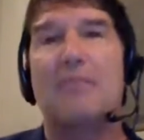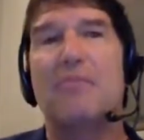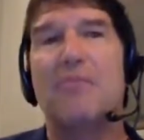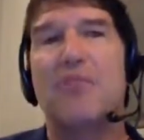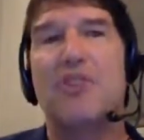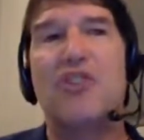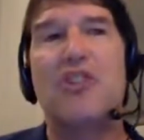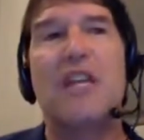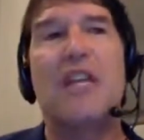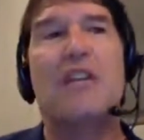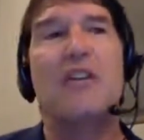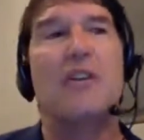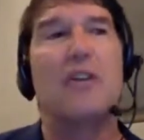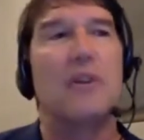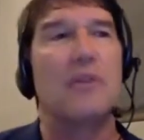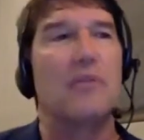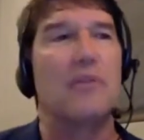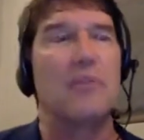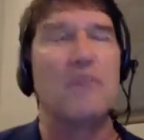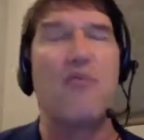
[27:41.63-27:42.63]
I had a
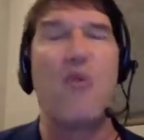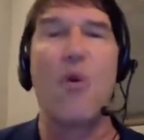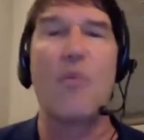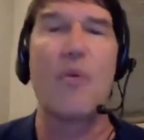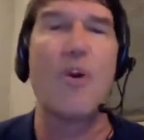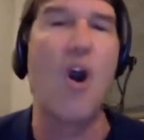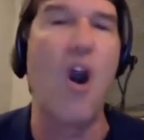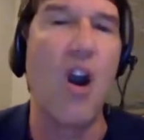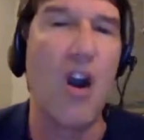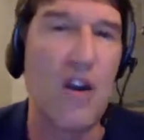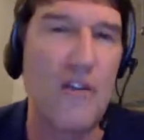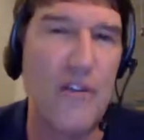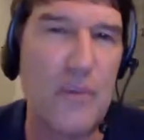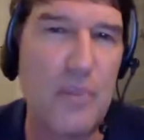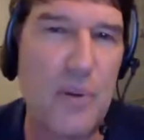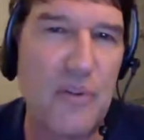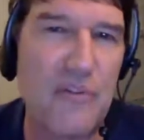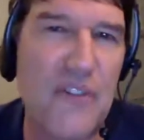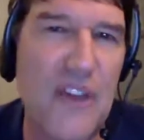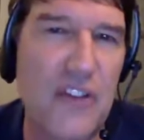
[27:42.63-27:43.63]
senior, it was a former
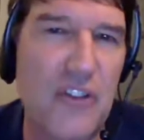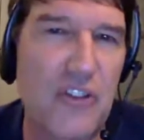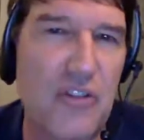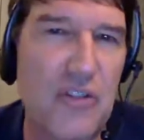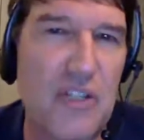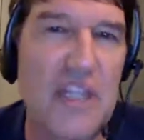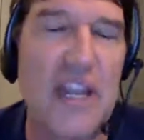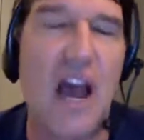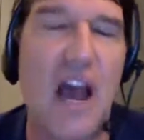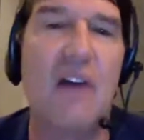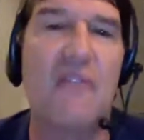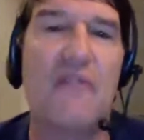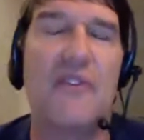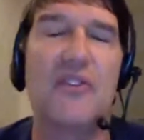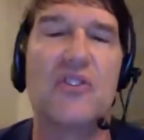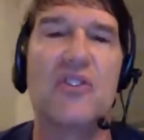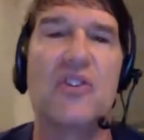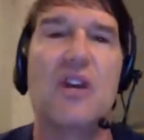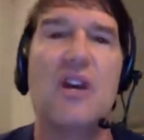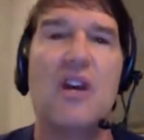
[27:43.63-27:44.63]
Harvard professor in
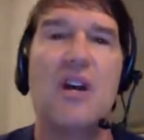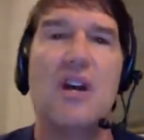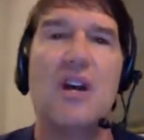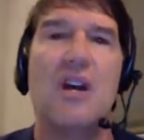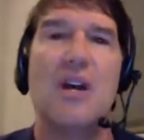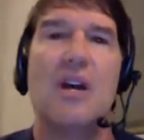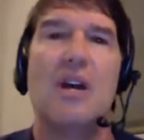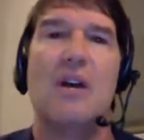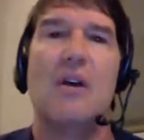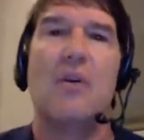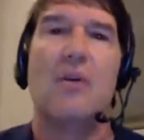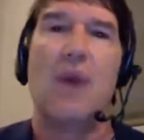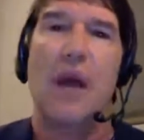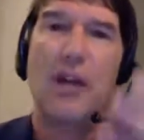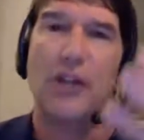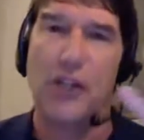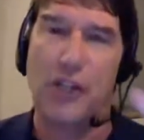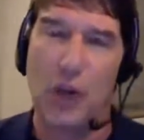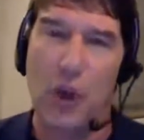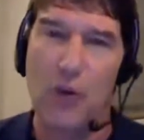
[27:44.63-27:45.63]
the office,
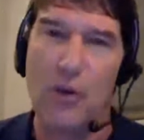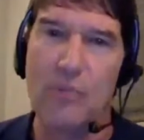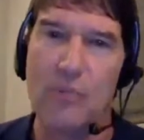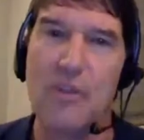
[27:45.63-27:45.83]
mm-hmm.